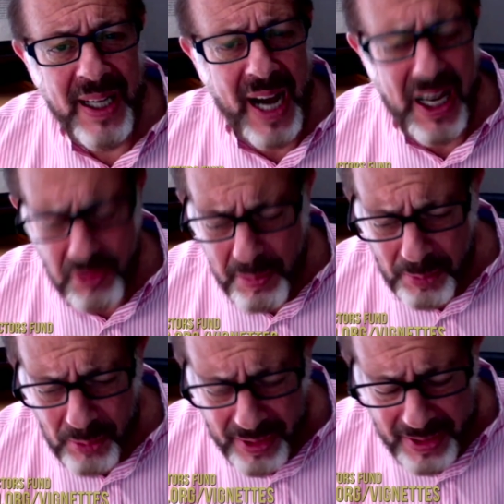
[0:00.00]
And I
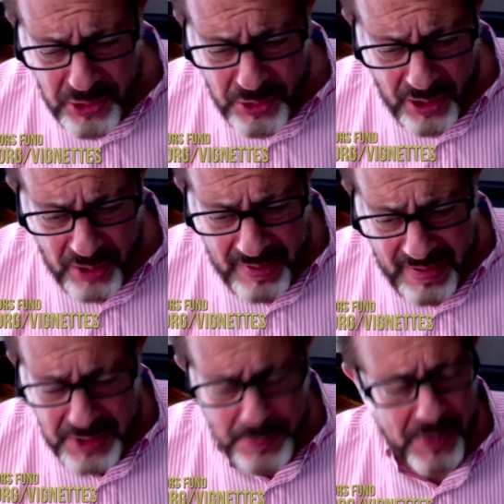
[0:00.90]
remember looking at you there in the
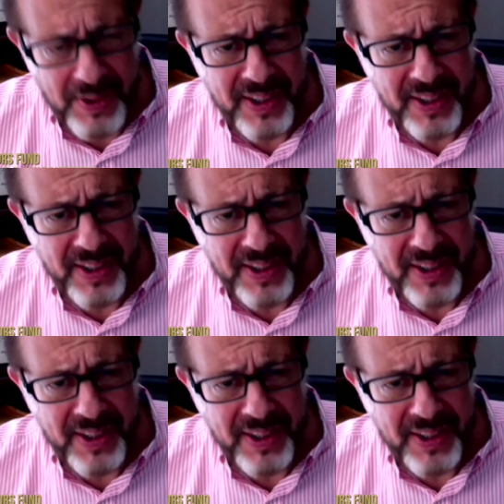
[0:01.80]
hospital and